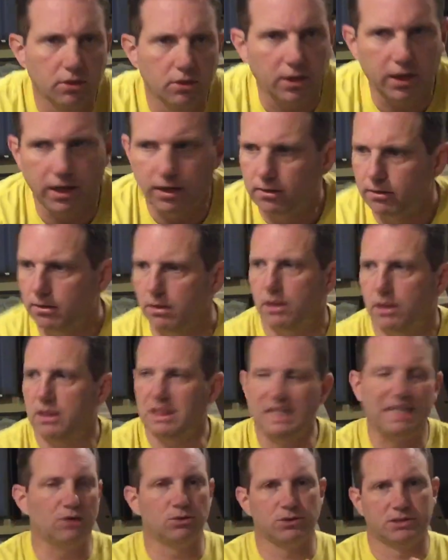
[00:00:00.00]
Okay,
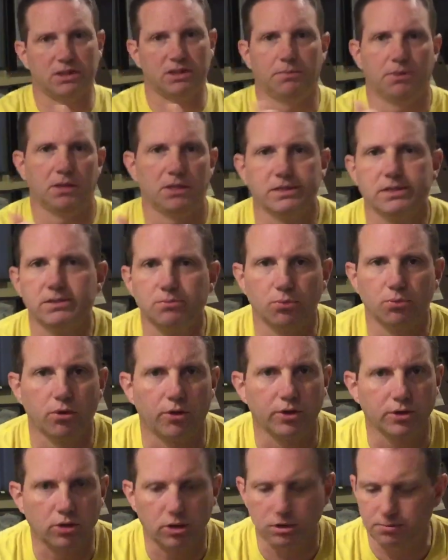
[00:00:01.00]
legal stimulants. We
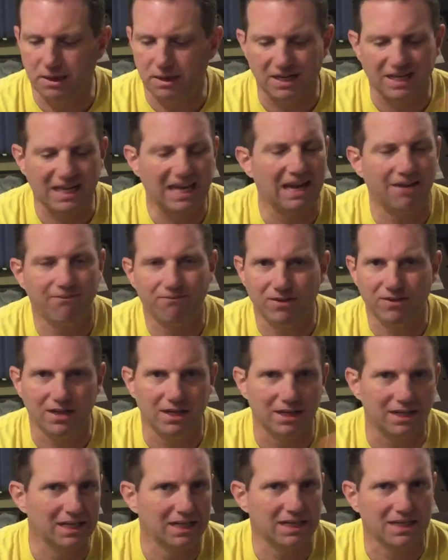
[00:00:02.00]
already talked about
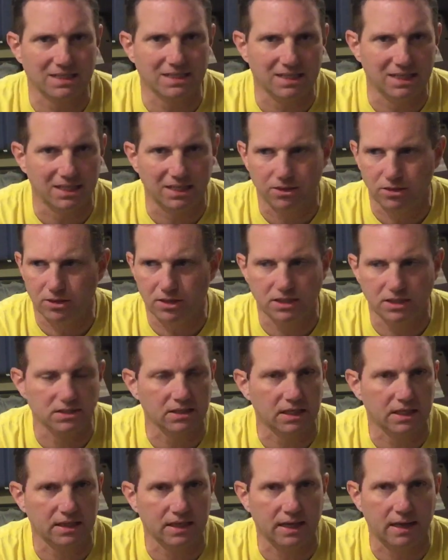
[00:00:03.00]
caffeine, nicotine, things
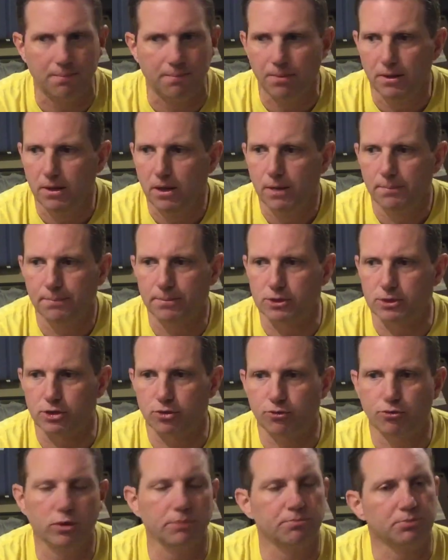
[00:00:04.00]
like that.
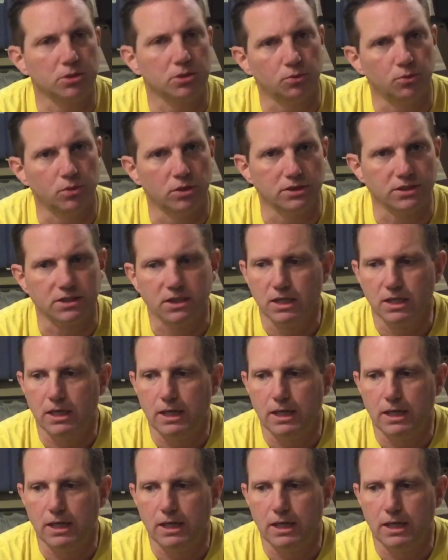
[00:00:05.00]
Prescription ones.